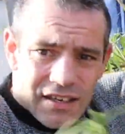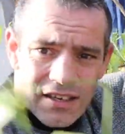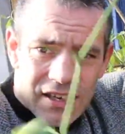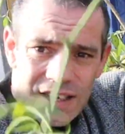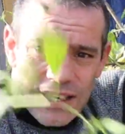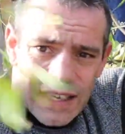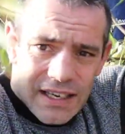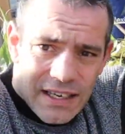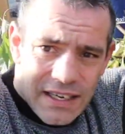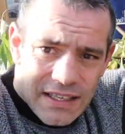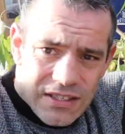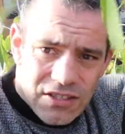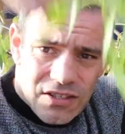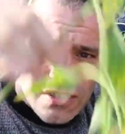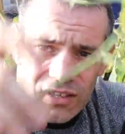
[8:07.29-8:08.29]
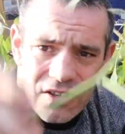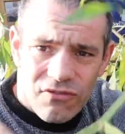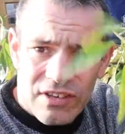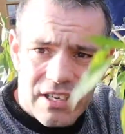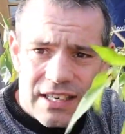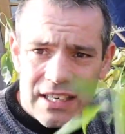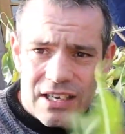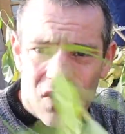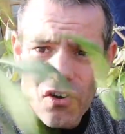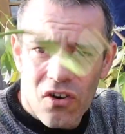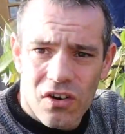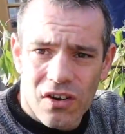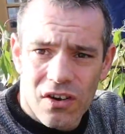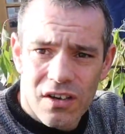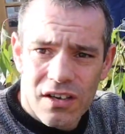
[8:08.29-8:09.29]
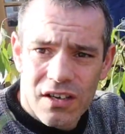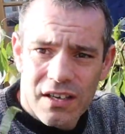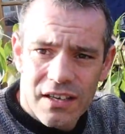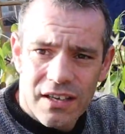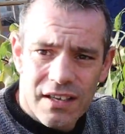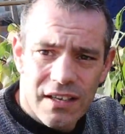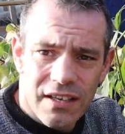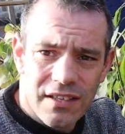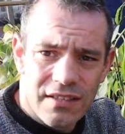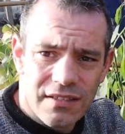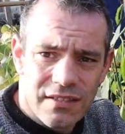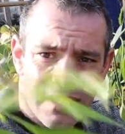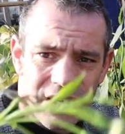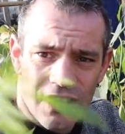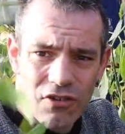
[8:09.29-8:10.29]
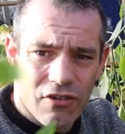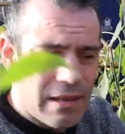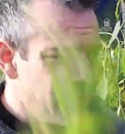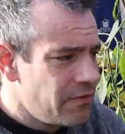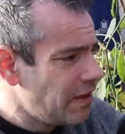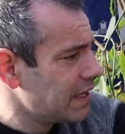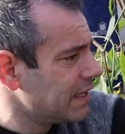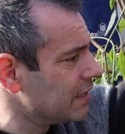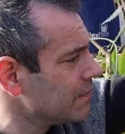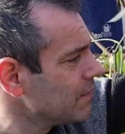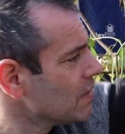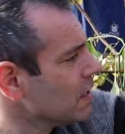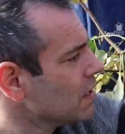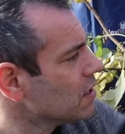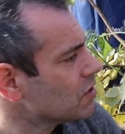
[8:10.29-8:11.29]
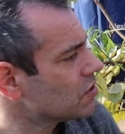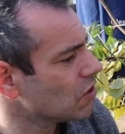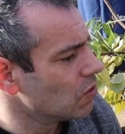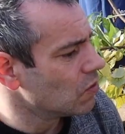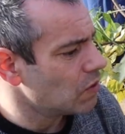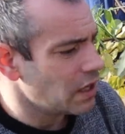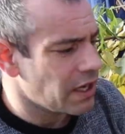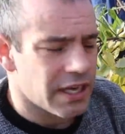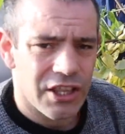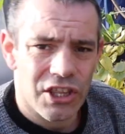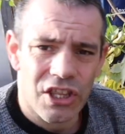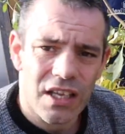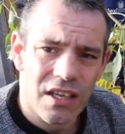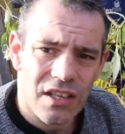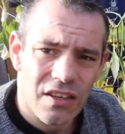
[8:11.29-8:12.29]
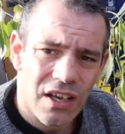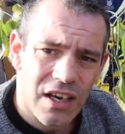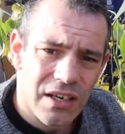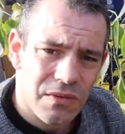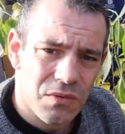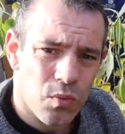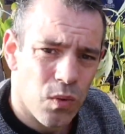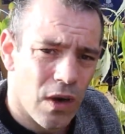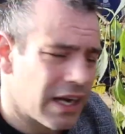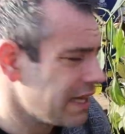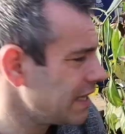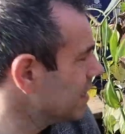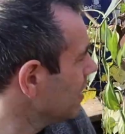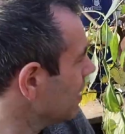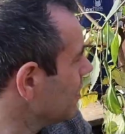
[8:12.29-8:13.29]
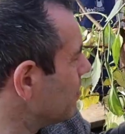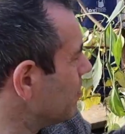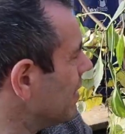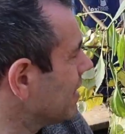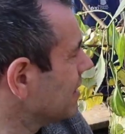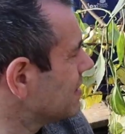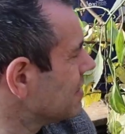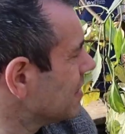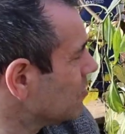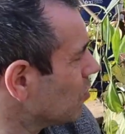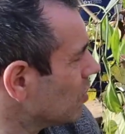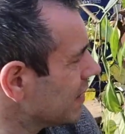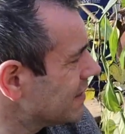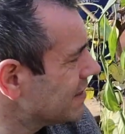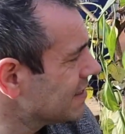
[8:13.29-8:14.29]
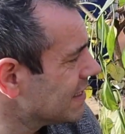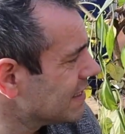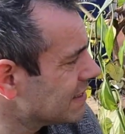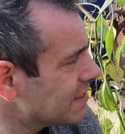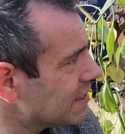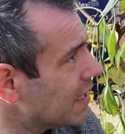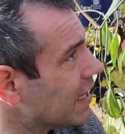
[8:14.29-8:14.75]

look at it, it's really long, it's like a grapevine. So I think that is why the plant did what it did.